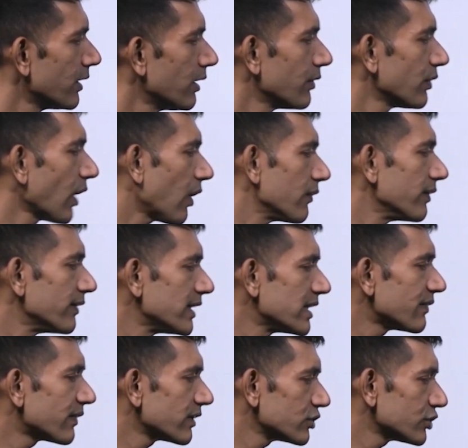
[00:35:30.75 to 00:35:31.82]
Now we will
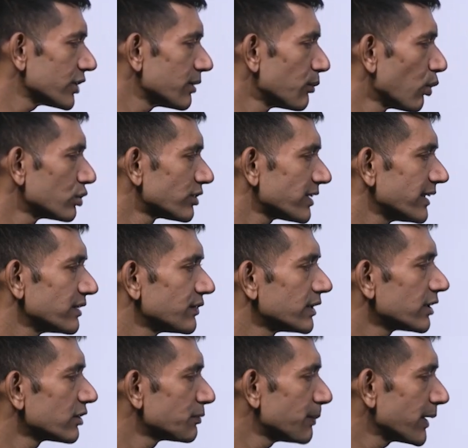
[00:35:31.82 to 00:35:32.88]
differentiate both sides with
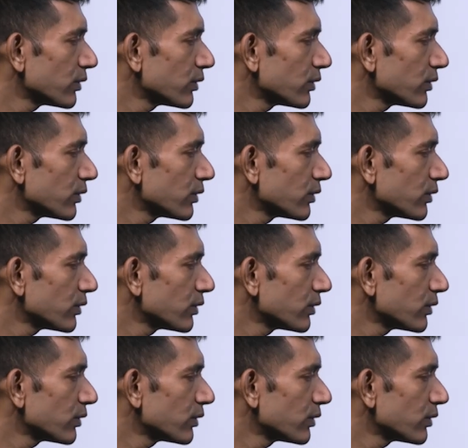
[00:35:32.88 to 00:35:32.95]
respect